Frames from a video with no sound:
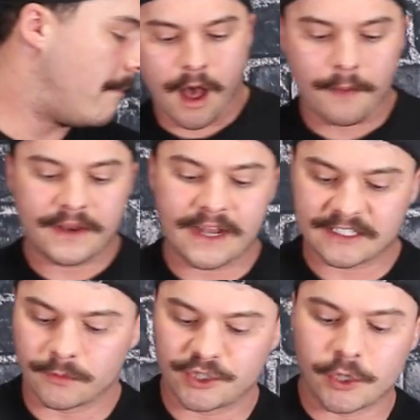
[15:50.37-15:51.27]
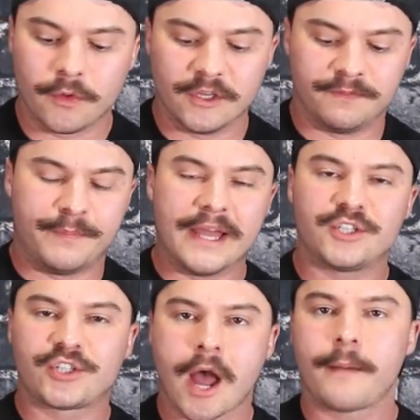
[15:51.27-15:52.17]
Up next, I want to show you these
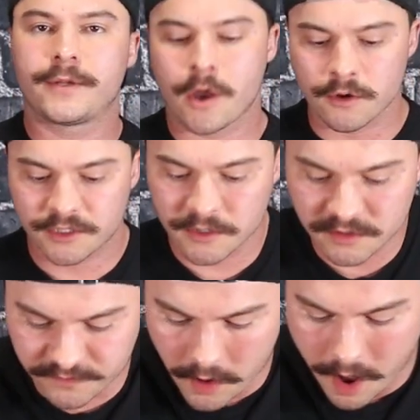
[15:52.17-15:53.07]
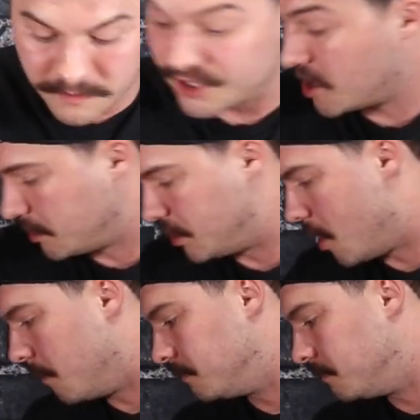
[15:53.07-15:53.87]
bench top coasters from Sunco.